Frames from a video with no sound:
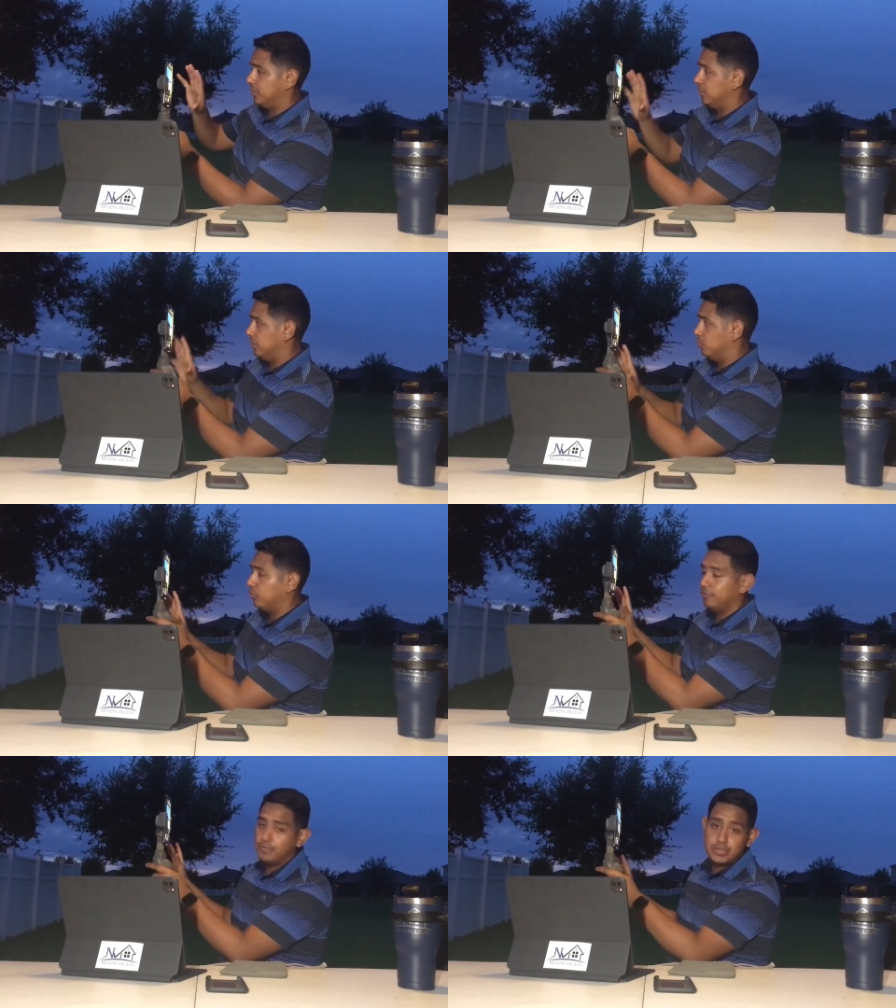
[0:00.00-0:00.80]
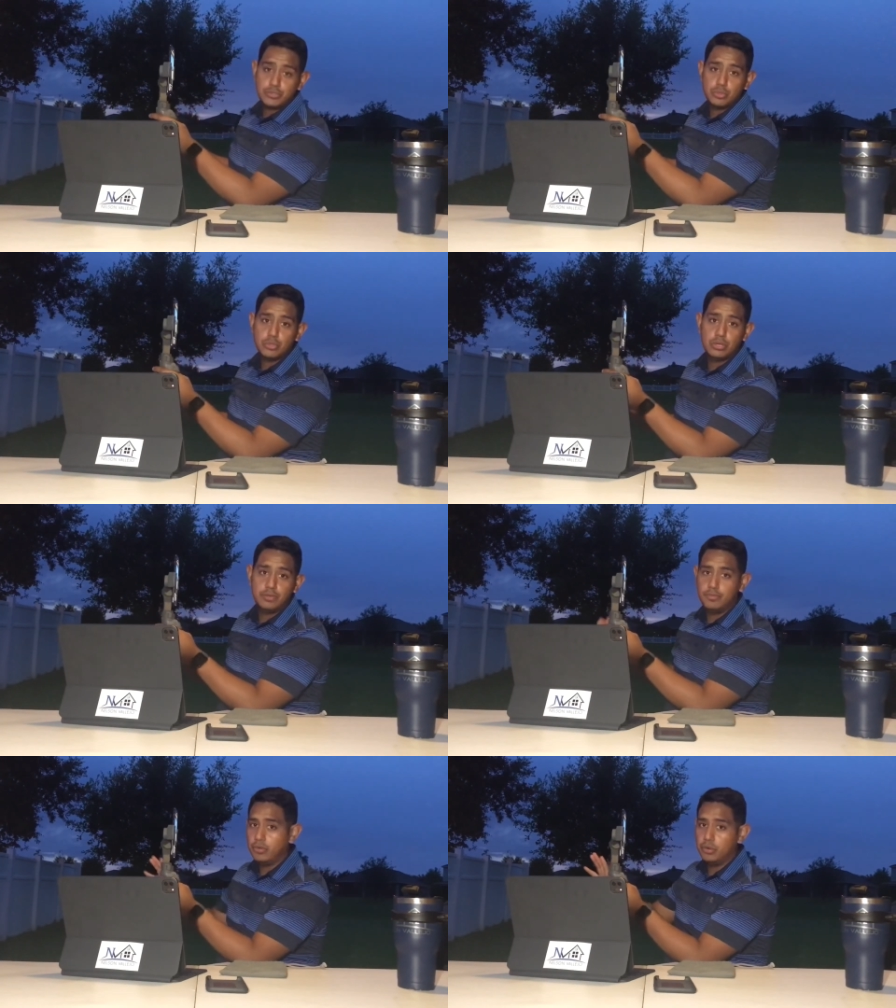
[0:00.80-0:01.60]
a more visual of
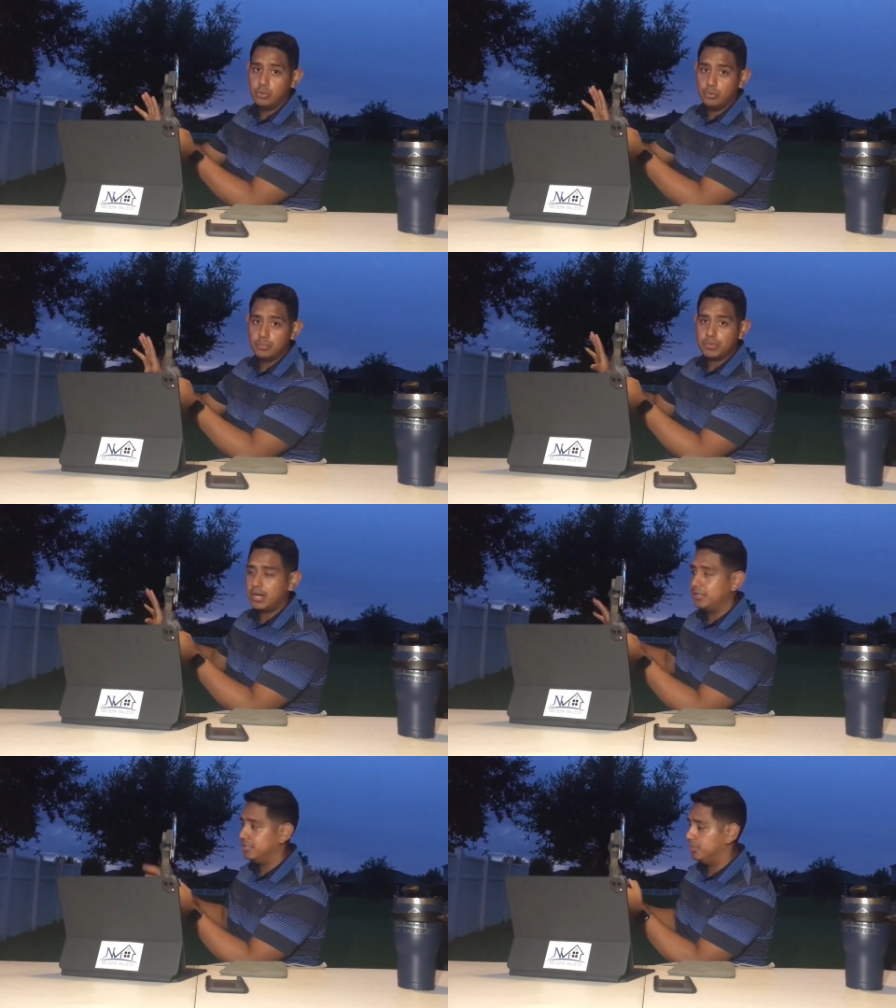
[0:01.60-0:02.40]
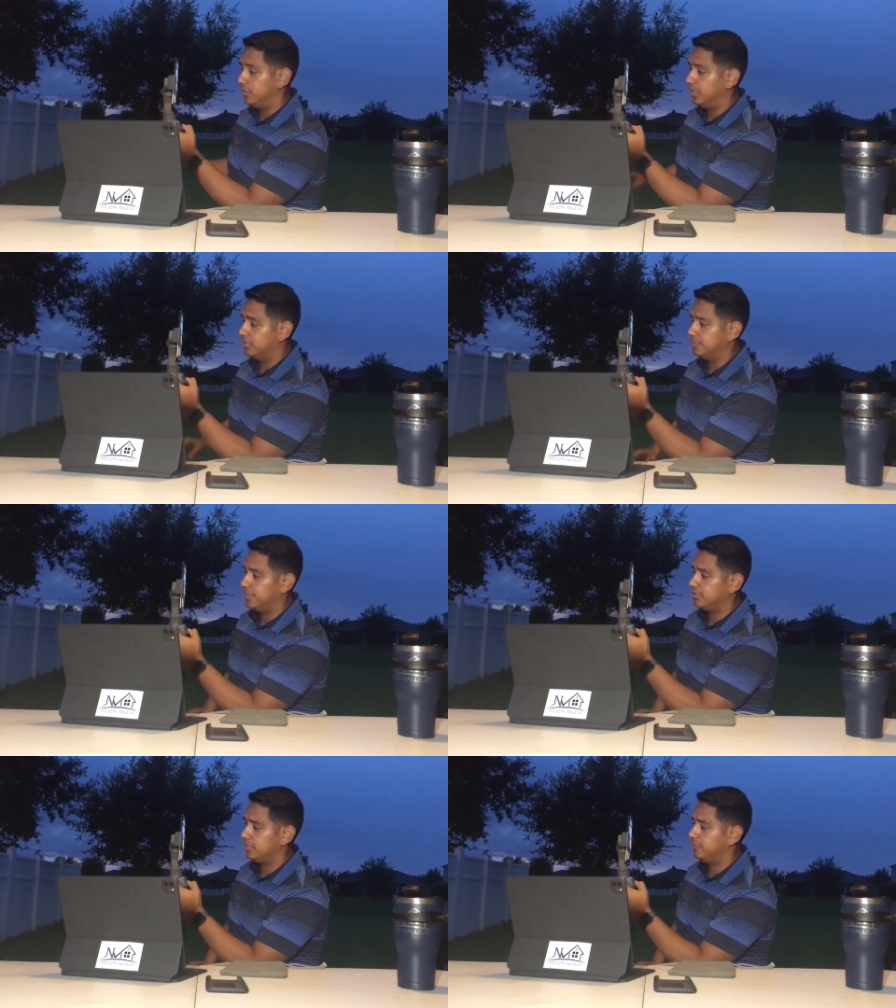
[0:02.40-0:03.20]
the whole concept, right? And
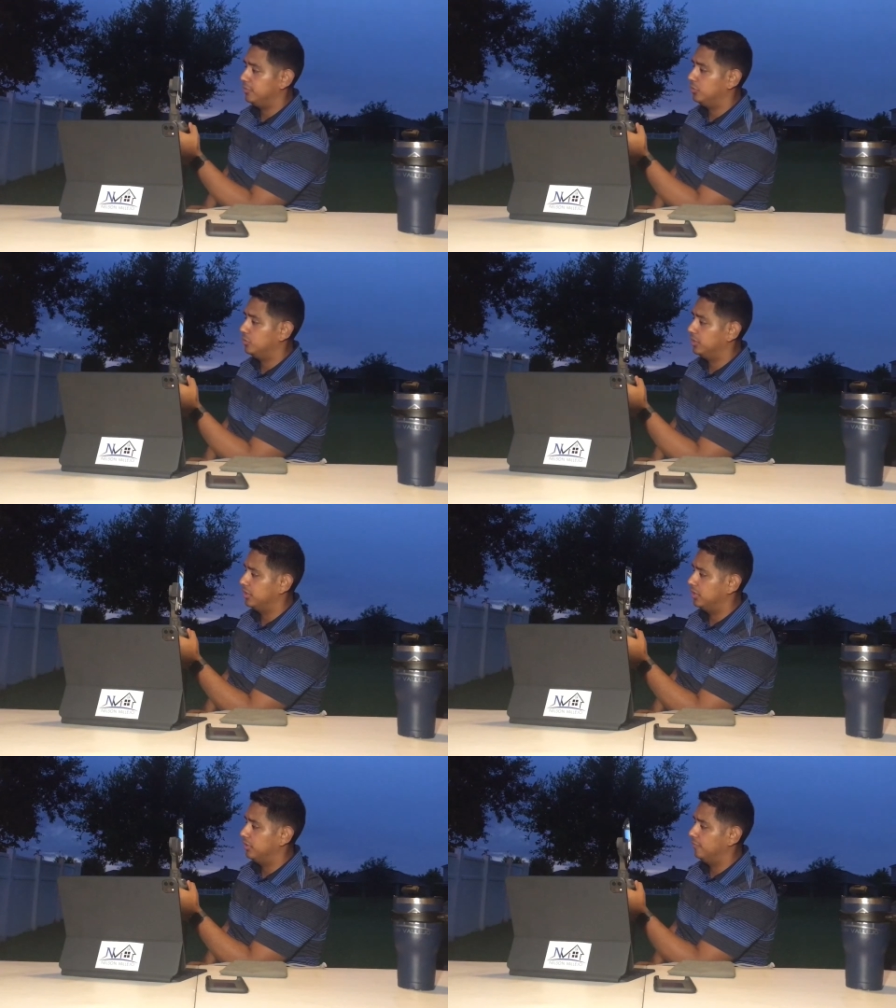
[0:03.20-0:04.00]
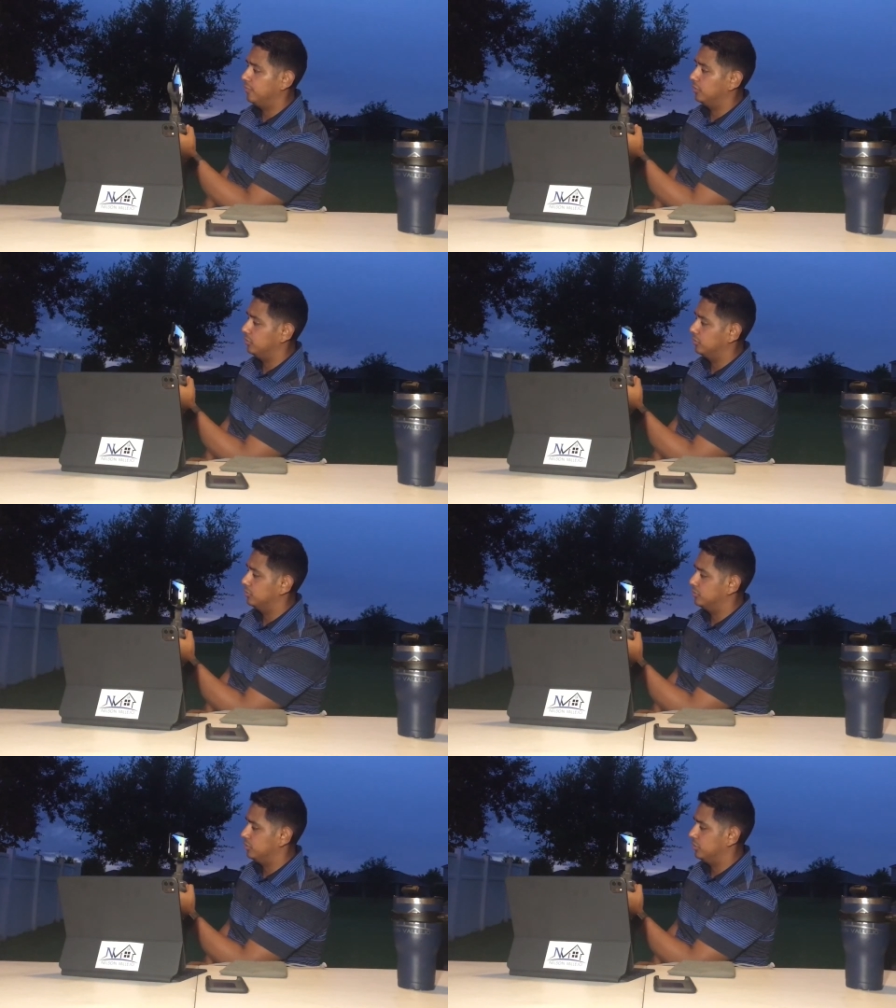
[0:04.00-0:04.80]
especially if you do it uh, vertical,
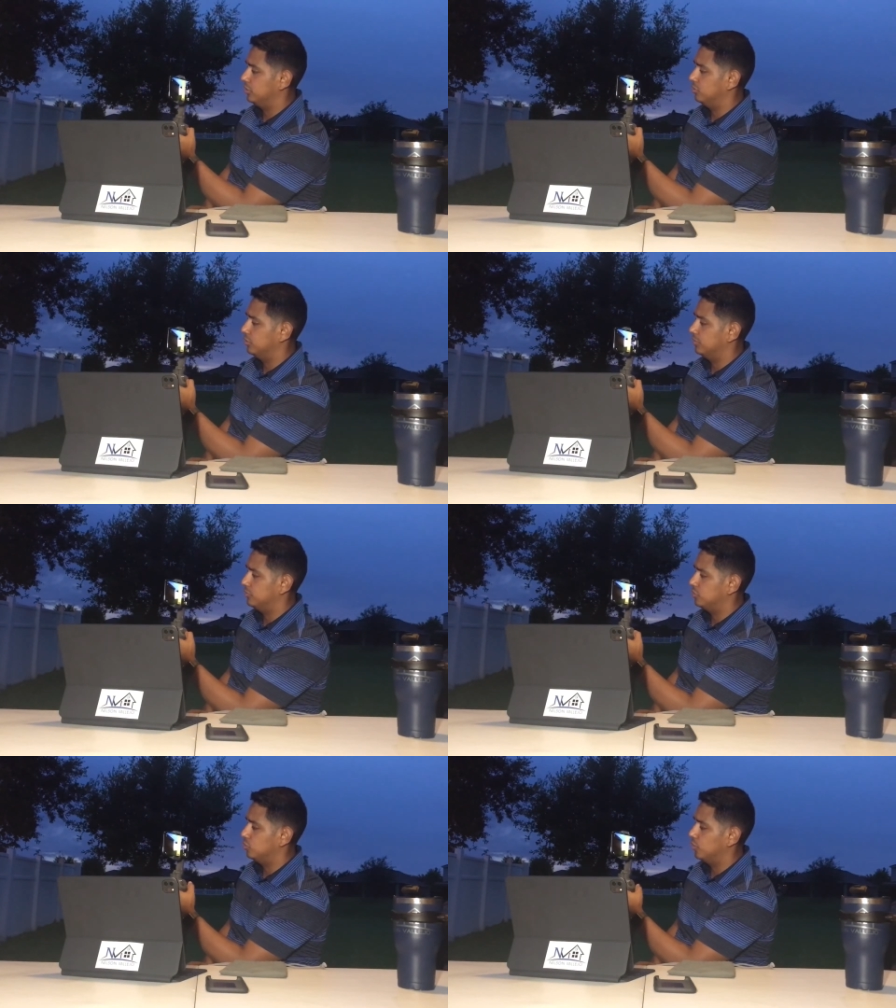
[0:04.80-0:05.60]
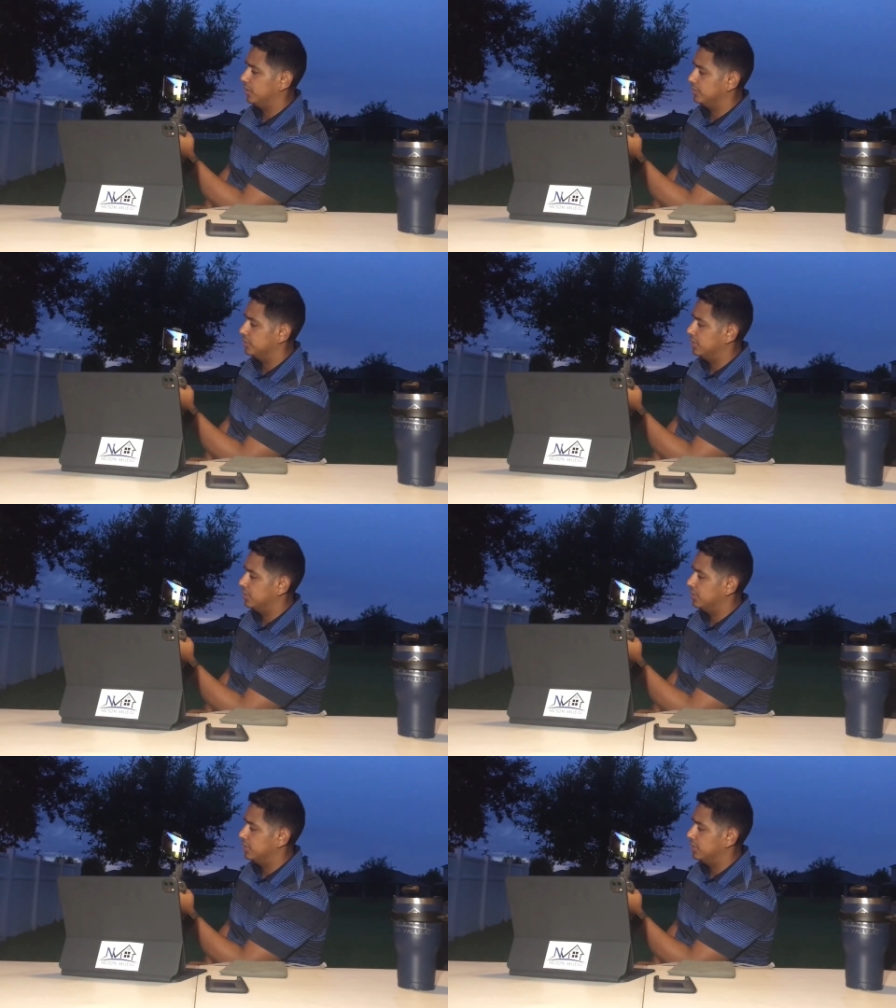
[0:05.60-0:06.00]
so you can do it two ways.